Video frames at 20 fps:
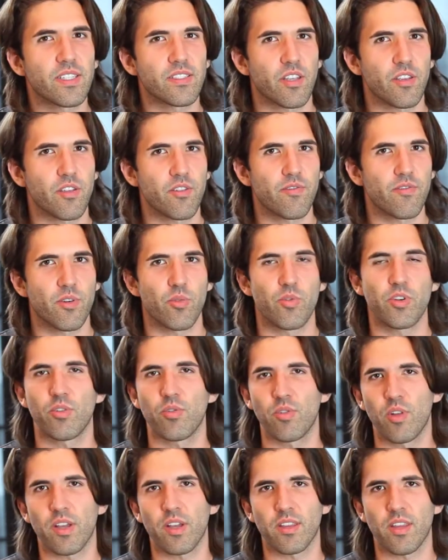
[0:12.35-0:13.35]
that you feel when you
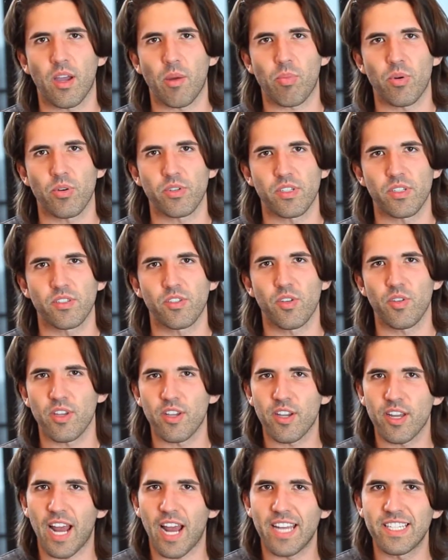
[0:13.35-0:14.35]
look at that person so that you
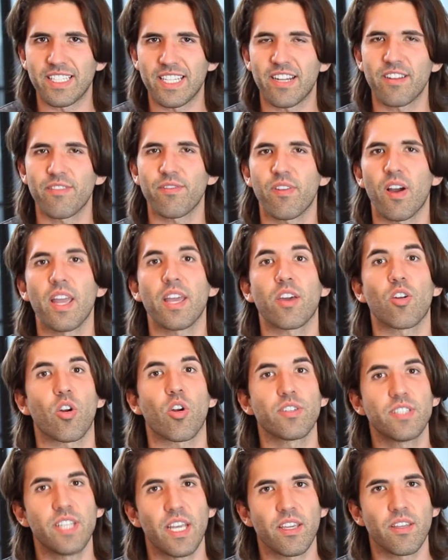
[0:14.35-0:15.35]
can identify and
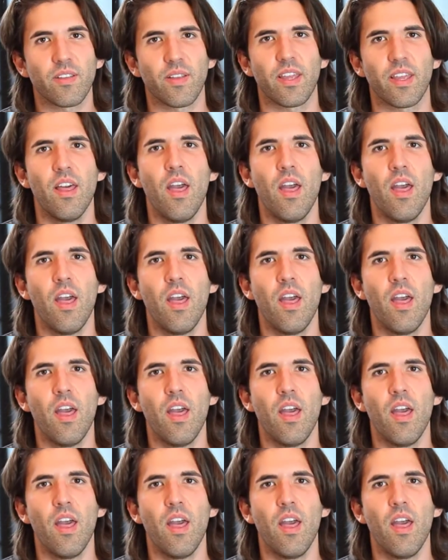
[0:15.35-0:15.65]
articulate